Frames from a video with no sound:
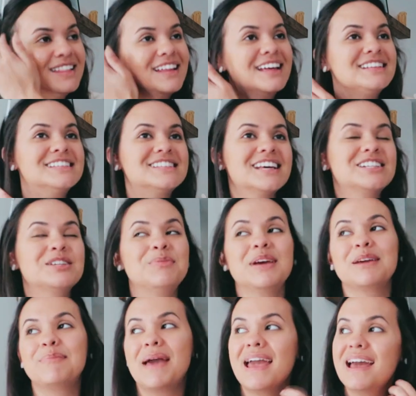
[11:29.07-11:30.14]
that is such a
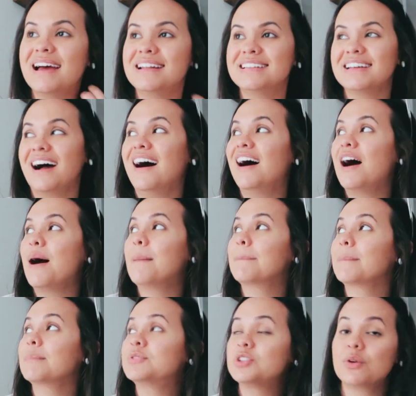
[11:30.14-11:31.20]
big band
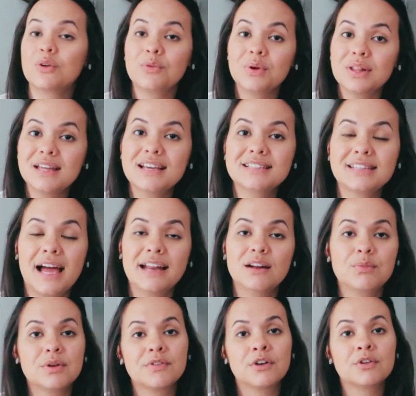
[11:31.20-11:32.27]
um, so we're really
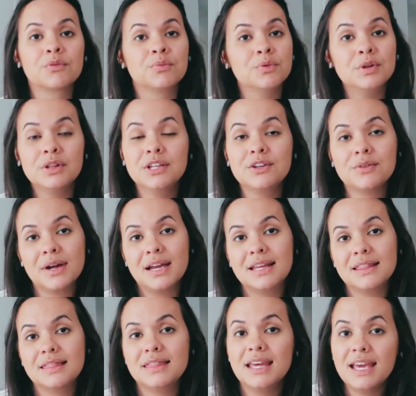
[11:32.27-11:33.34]
excited we've heard really
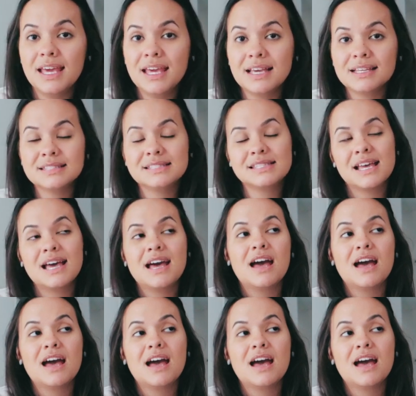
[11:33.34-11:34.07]
great things